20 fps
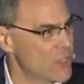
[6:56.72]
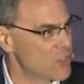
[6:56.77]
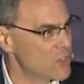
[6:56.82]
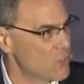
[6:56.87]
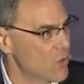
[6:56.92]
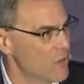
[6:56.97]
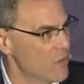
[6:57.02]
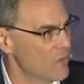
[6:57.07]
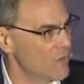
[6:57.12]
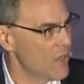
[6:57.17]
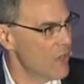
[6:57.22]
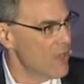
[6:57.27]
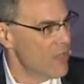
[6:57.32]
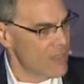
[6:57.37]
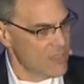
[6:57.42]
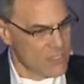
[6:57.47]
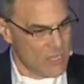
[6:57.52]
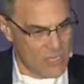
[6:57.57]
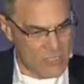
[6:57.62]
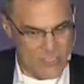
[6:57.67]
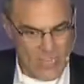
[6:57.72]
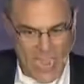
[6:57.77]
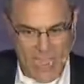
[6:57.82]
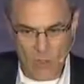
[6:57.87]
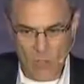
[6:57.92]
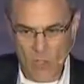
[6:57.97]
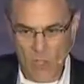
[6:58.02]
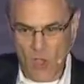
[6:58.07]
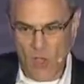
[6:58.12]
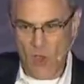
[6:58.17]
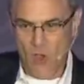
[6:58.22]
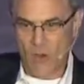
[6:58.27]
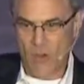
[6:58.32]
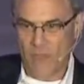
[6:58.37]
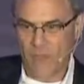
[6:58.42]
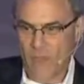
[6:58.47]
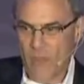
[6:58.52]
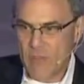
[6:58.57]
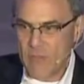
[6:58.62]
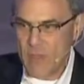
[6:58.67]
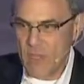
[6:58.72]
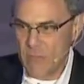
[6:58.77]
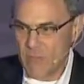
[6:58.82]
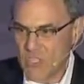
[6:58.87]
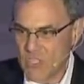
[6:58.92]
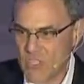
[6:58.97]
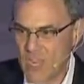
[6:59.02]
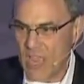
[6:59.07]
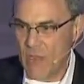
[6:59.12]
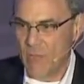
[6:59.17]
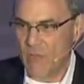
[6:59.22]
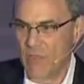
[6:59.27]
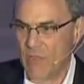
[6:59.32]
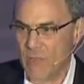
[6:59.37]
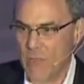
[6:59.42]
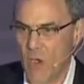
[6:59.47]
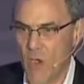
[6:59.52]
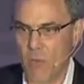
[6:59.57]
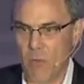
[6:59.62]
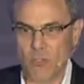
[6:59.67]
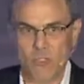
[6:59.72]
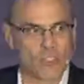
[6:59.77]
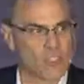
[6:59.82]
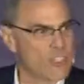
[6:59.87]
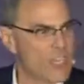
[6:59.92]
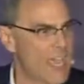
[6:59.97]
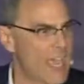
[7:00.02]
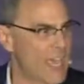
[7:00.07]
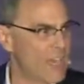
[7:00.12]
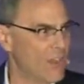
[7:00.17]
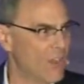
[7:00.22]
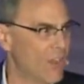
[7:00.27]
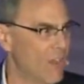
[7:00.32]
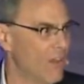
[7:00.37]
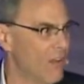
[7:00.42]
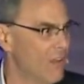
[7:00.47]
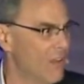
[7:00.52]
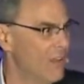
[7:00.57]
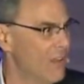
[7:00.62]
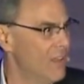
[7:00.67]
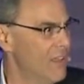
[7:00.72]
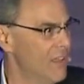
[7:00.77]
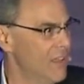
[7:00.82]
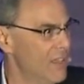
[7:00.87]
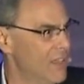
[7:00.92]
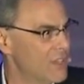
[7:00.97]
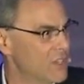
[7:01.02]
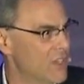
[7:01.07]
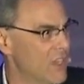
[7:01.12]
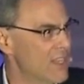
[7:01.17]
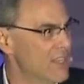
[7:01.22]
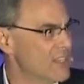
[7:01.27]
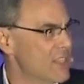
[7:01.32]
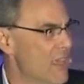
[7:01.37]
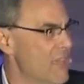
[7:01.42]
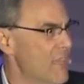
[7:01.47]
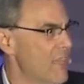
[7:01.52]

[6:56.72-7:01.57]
sort of download or freemium stay within the mobile channel is I